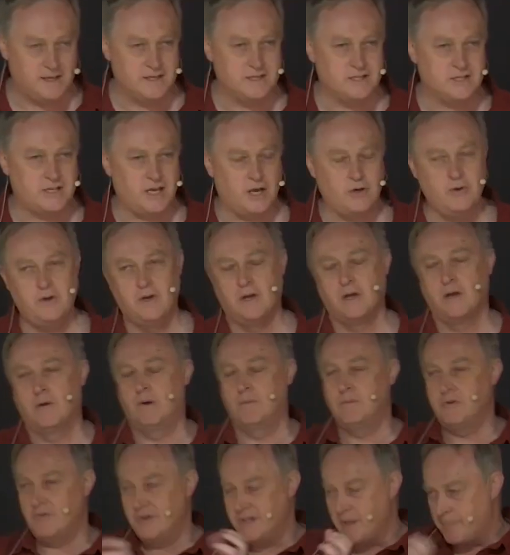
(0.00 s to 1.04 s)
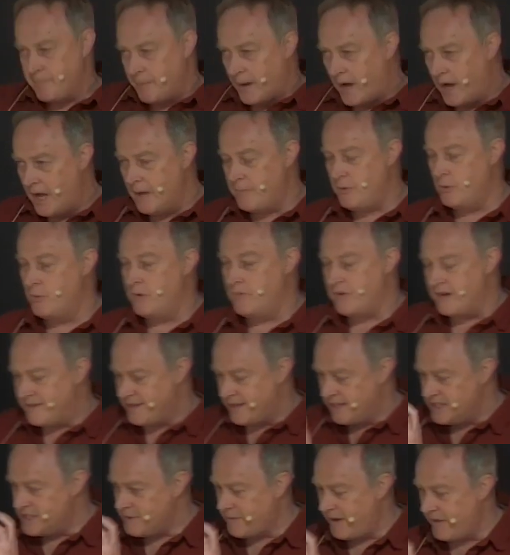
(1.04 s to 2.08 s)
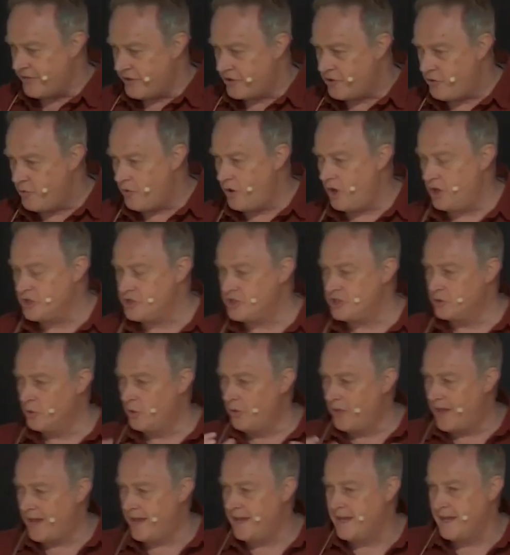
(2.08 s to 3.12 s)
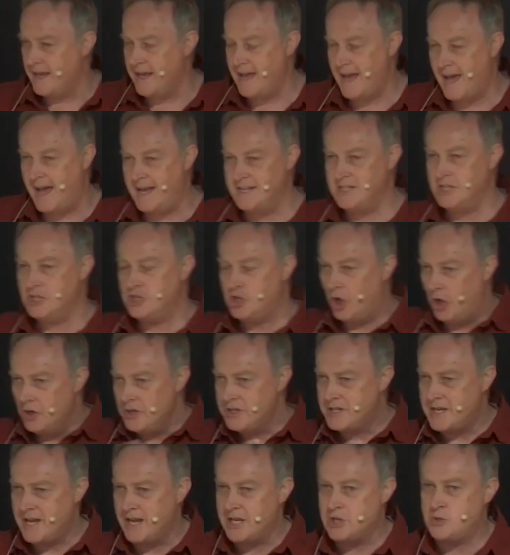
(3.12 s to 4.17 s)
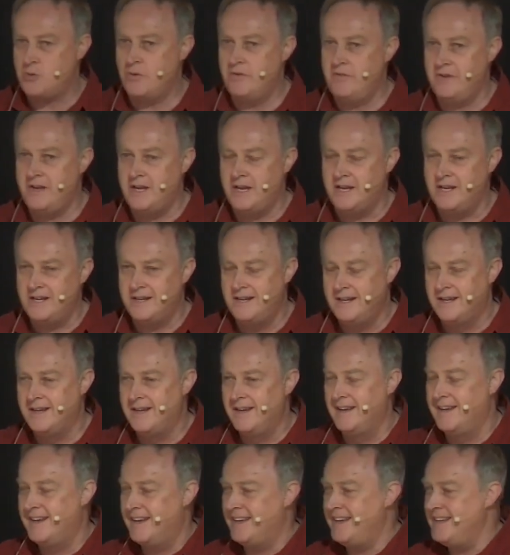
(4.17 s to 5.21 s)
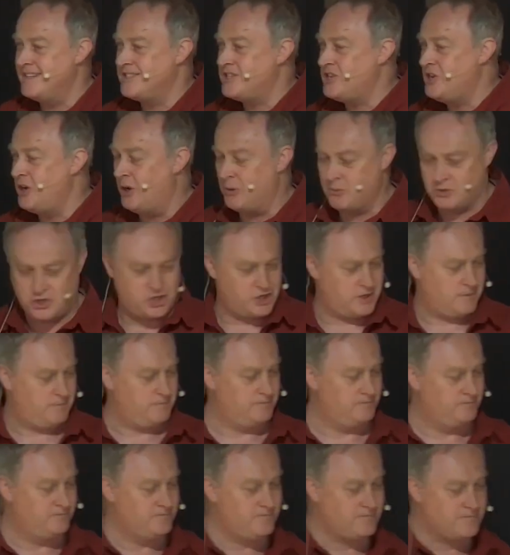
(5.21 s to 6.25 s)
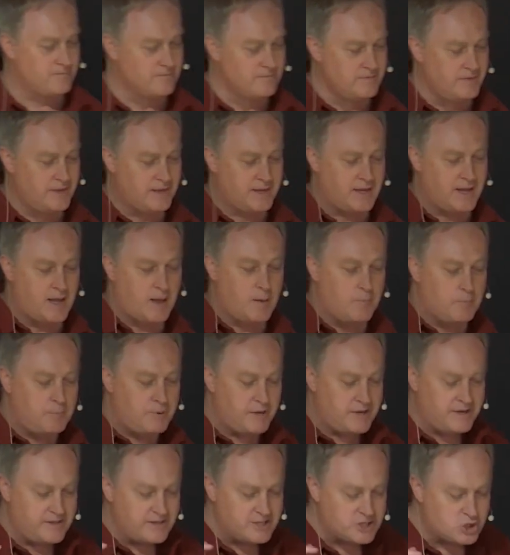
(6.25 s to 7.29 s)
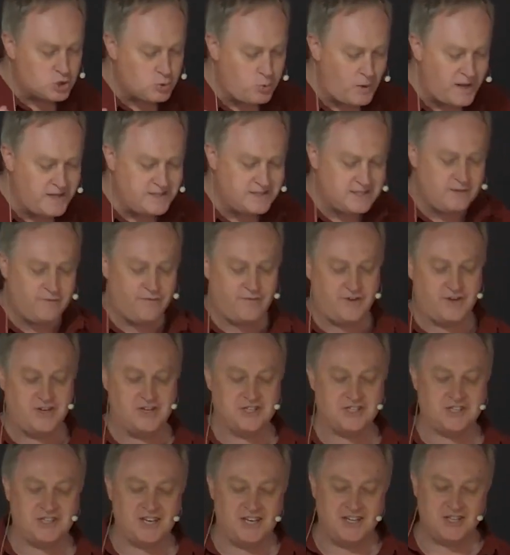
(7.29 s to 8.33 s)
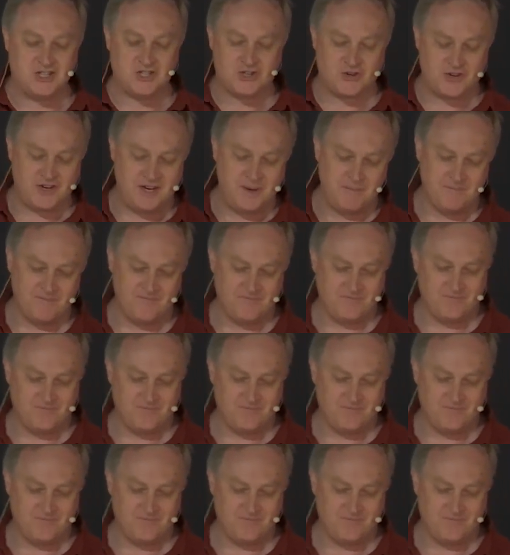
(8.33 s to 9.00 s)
And so when we read the Bible, we read things about the cross and all that, it has a context within its culture. But in the 21st century,